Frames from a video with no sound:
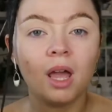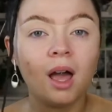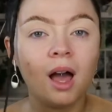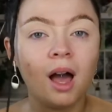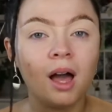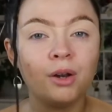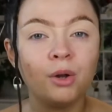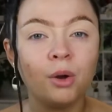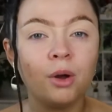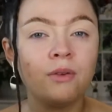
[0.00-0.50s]

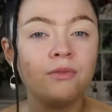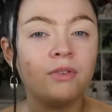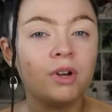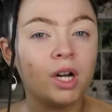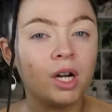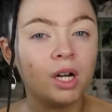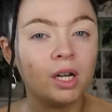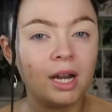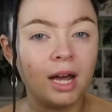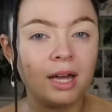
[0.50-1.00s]
I know every
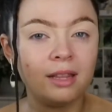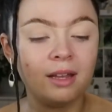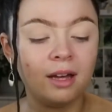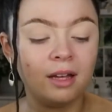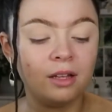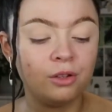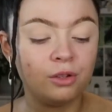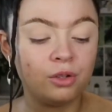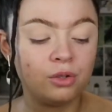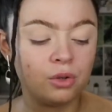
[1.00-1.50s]
girl had that
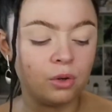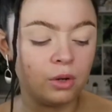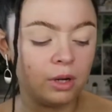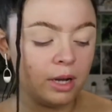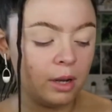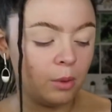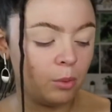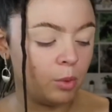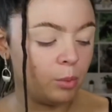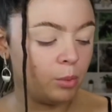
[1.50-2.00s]
on their story
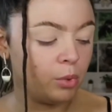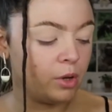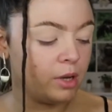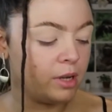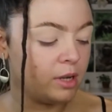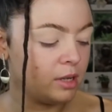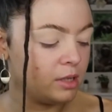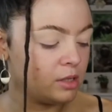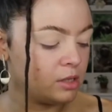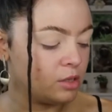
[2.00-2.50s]
at one
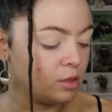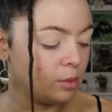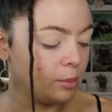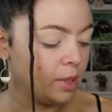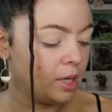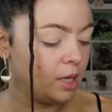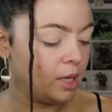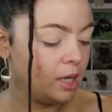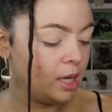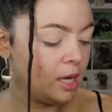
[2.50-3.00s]
point in
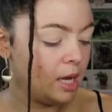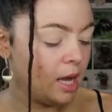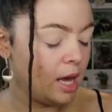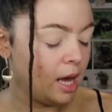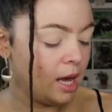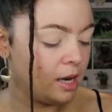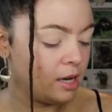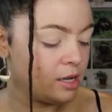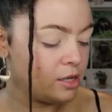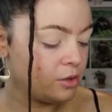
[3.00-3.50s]
summer,
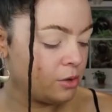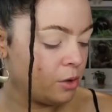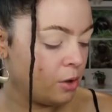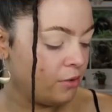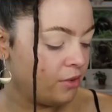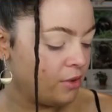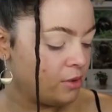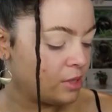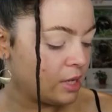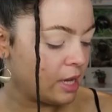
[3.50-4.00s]
and I don't know
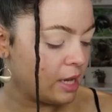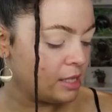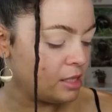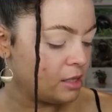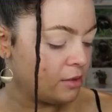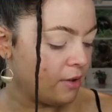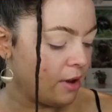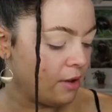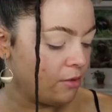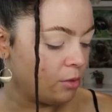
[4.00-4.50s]
if it was a case
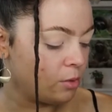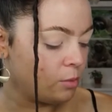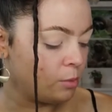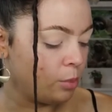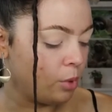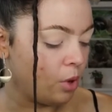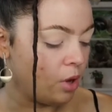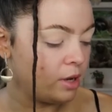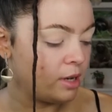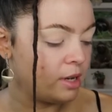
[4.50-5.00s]
of everyone
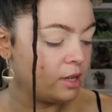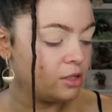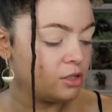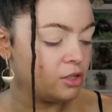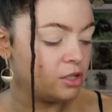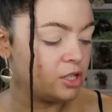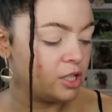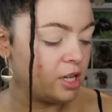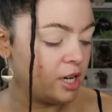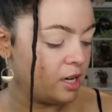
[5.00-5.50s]
bought it and
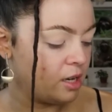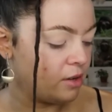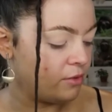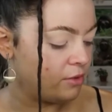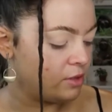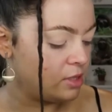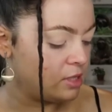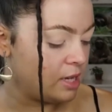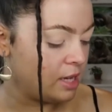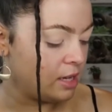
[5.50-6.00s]
just shared it
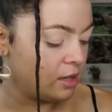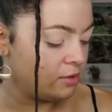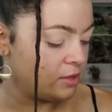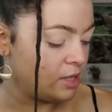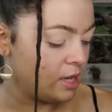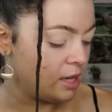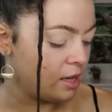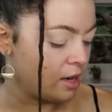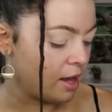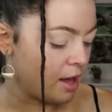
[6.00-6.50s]
for the sake of
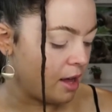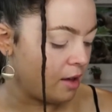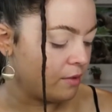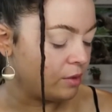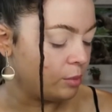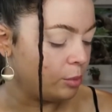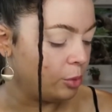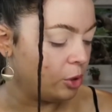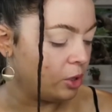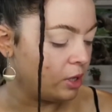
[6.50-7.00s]
saying I have
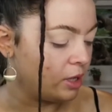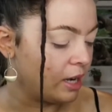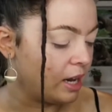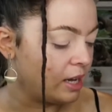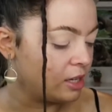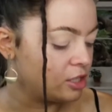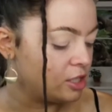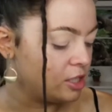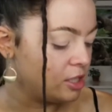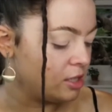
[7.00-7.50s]
the book and
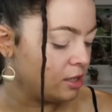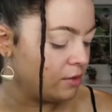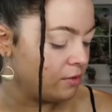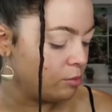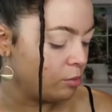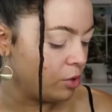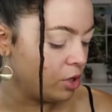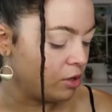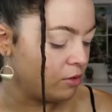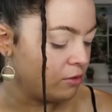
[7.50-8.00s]
actually didn't
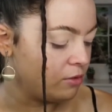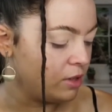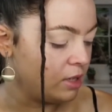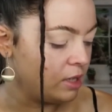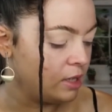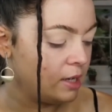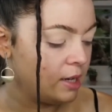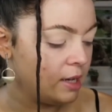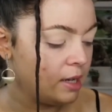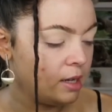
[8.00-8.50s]
even bother
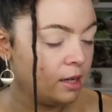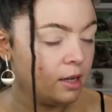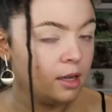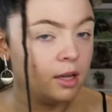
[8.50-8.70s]
reading it.